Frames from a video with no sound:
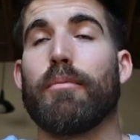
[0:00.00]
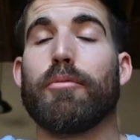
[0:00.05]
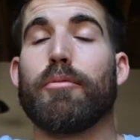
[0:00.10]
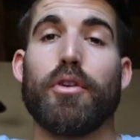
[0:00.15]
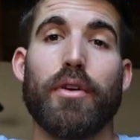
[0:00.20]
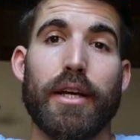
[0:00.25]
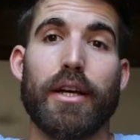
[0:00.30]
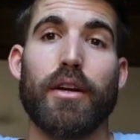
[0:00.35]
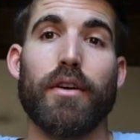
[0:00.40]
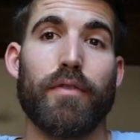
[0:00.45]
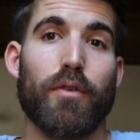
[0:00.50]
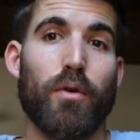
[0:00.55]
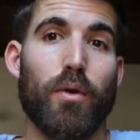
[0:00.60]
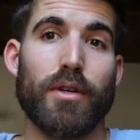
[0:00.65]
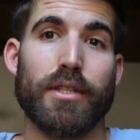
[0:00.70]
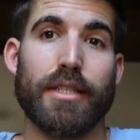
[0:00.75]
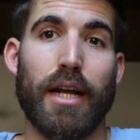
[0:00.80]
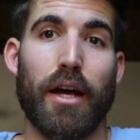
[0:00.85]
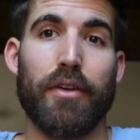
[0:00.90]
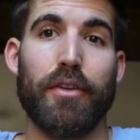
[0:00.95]
you can of
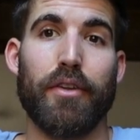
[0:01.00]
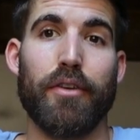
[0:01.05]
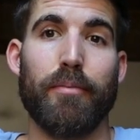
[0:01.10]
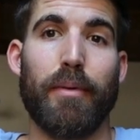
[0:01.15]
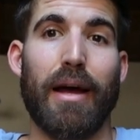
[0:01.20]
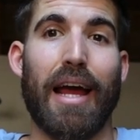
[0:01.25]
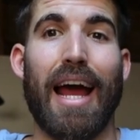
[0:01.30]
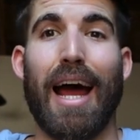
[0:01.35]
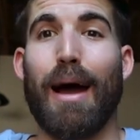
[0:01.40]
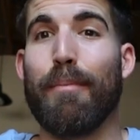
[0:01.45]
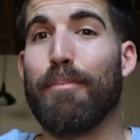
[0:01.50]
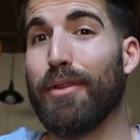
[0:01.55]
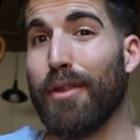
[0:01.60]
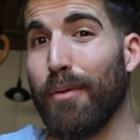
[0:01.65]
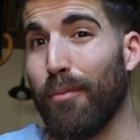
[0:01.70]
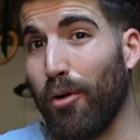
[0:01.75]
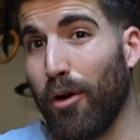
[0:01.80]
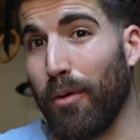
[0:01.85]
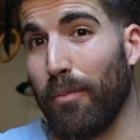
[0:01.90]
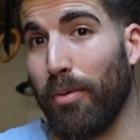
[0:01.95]
course download my app, but the
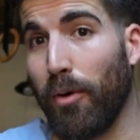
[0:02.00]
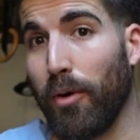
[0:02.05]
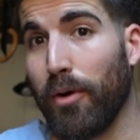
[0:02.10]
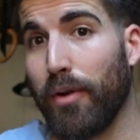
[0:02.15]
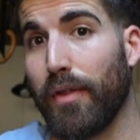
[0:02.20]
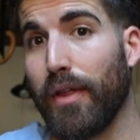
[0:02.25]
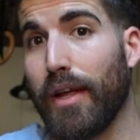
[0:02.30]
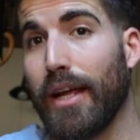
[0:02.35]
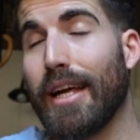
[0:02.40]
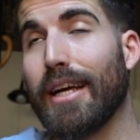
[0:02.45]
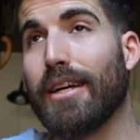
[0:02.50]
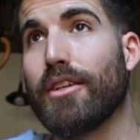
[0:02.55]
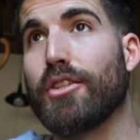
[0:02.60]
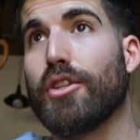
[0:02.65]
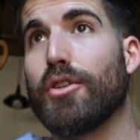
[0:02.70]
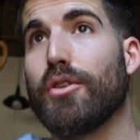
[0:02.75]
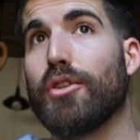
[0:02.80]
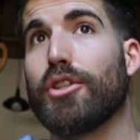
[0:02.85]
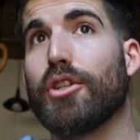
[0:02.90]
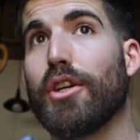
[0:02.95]
more important thing here is
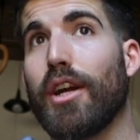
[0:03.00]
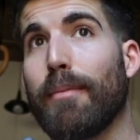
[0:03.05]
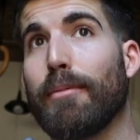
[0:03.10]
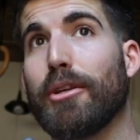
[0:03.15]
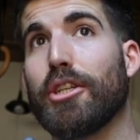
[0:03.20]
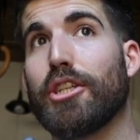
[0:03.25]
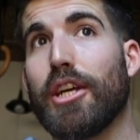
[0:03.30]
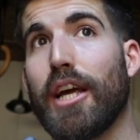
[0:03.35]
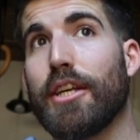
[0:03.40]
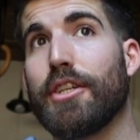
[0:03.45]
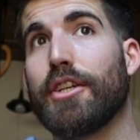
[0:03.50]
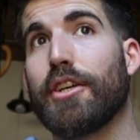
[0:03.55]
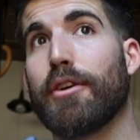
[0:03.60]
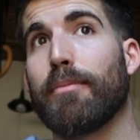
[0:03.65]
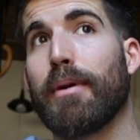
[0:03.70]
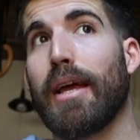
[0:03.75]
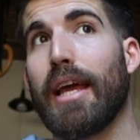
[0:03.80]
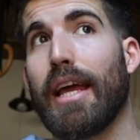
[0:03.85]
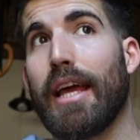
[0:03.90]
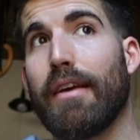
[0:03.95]
you should not be changing your
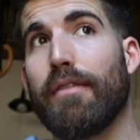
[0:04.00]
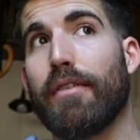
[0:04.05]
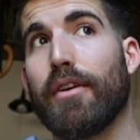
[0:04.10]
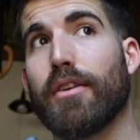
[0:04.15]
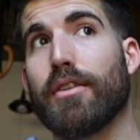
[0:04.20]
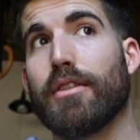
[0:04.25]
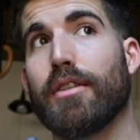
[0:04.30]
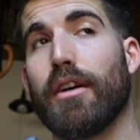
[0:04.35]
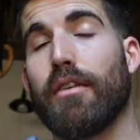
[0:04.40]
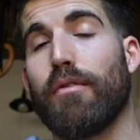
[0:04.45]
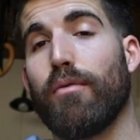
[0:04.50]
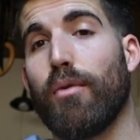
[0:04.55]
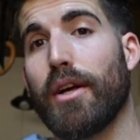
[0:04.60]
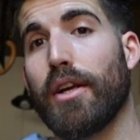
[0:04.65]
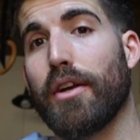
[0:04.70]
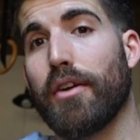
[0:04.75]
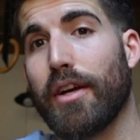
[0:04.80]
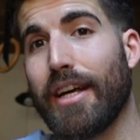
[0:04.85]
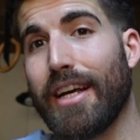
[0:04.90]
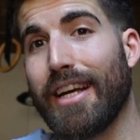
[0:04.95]
behaviors of what
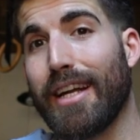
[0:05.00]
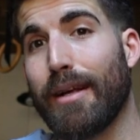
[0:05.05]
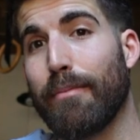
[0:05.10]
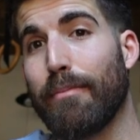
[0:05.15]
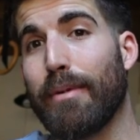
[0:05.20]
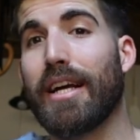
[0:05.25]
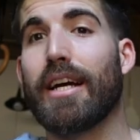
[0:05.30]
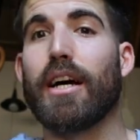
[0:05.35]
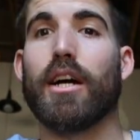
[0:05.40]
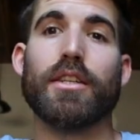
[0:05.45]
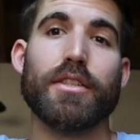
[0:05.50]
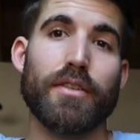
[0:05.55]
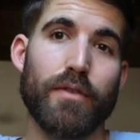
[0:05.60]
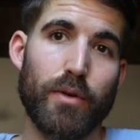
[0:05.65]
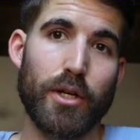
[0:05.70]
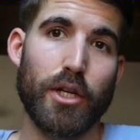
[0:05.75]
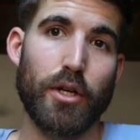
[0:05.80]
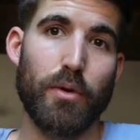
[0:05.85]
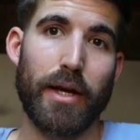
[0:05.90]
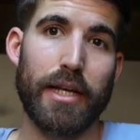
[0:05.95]
you're eating because of
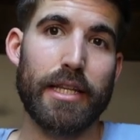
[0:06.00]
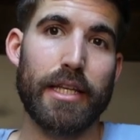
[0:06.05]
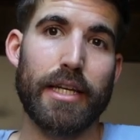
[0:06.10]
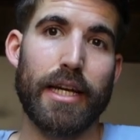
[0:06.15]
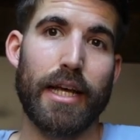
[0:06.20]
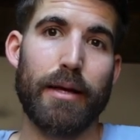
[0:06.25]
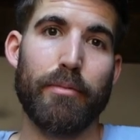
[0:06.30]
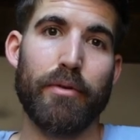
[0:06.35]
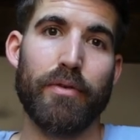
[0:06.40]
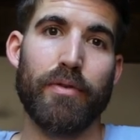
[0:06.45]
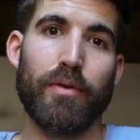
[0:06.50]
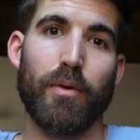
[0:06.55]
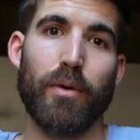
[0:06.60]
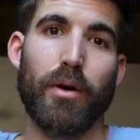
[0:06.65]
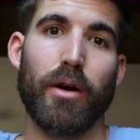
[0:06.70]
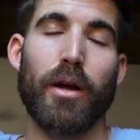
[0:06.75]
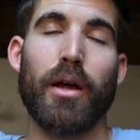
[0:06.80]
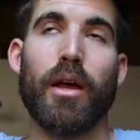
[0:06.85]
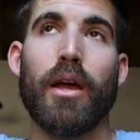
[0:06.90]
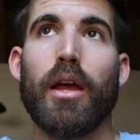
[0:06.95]
what you ate the day
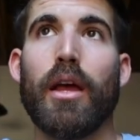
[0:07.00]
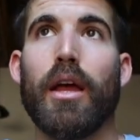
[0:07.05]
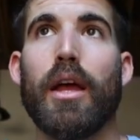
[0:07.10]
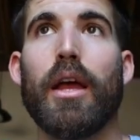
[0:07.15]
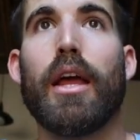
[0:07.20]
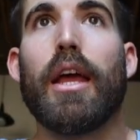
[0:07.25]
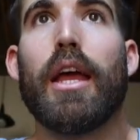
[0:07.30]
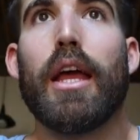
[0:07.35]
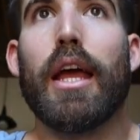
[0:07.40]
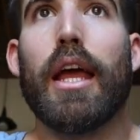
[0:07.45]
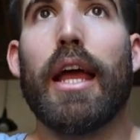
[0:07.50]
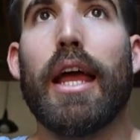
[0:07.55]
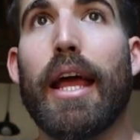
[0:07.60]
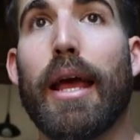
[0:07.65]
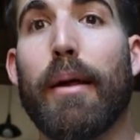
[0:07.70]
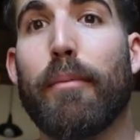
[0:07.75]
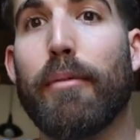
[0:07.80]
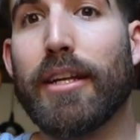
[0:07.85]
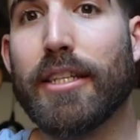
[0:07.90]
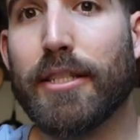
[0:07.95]
before.
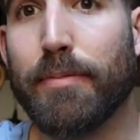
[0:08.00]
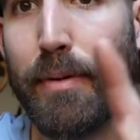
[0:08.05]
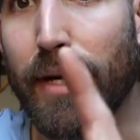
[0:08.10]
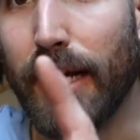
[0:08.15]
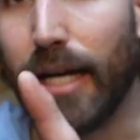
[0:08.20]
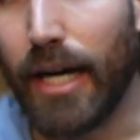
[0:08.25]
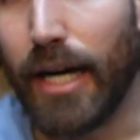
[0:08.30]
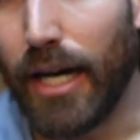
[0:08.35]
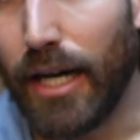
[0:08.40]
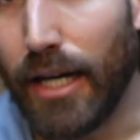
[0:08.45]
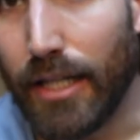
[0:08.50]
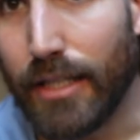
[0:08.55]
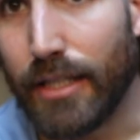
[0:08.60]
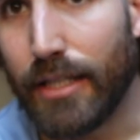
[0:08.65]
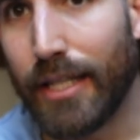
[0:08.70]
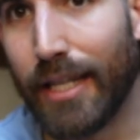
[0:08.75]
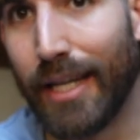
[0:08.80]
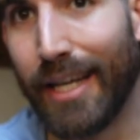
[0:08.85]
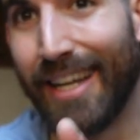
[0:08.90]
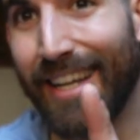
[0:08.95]
And it's
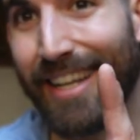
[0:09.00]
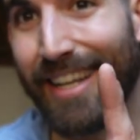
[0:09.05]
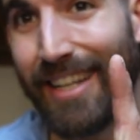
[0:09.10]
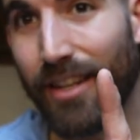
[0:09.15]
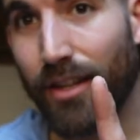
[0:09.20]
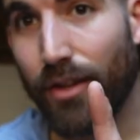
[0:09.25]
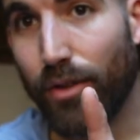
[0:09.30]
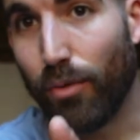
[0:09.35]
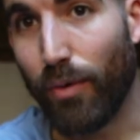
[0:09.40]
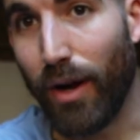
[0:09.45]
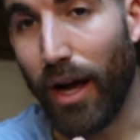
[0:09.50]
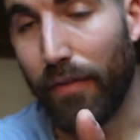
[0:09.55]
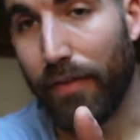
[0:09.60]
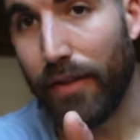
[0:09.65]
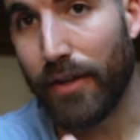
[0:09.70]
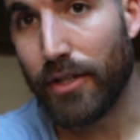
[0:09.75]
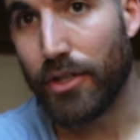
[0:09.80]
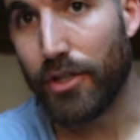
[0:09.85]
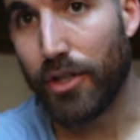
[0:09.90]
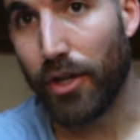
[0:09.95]
because throughout
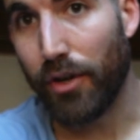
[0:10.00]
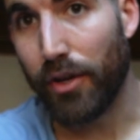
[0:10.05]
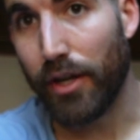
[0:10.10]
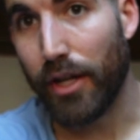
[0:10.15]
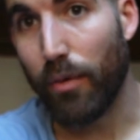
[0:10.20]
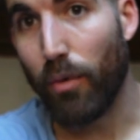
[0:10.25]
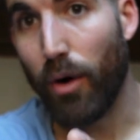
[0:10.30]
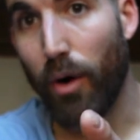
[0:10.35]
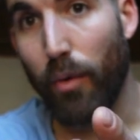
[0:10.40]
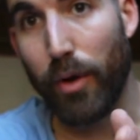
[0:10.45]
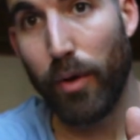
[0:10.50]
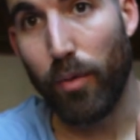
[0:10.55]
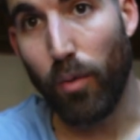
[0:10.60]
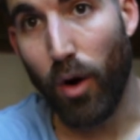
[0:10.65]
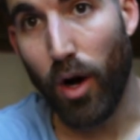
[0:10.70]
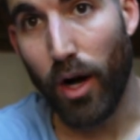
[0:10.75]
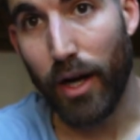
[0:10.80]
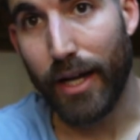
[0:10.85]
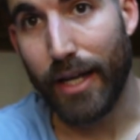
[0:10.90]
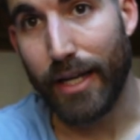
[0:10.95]
this journey, what we
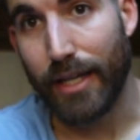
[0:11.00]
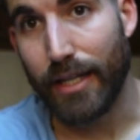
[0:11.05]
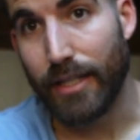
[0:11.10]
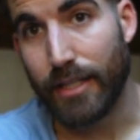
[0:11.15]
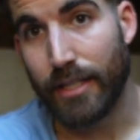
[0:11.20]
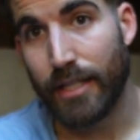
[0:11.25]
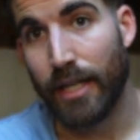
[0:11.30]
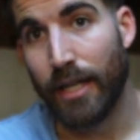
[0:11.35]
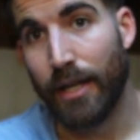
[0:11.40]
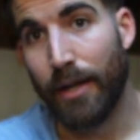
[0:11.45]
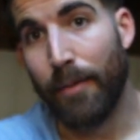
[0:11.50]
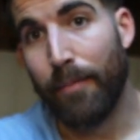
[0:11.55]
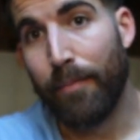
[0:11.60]
want is